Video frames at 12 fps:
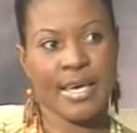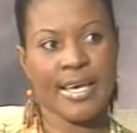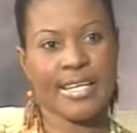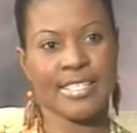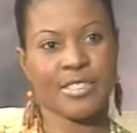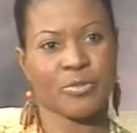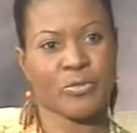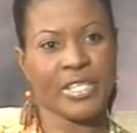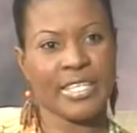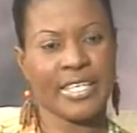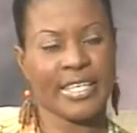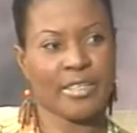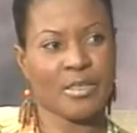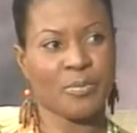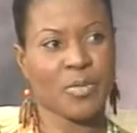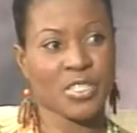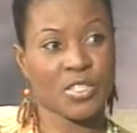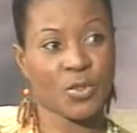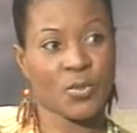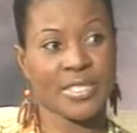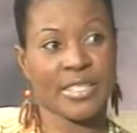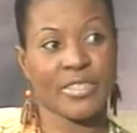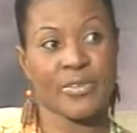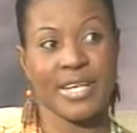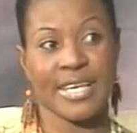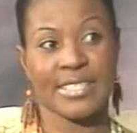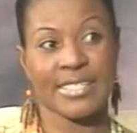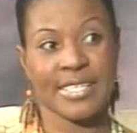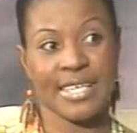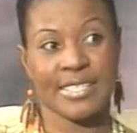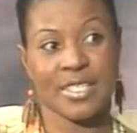It's really in the bookstores in the United States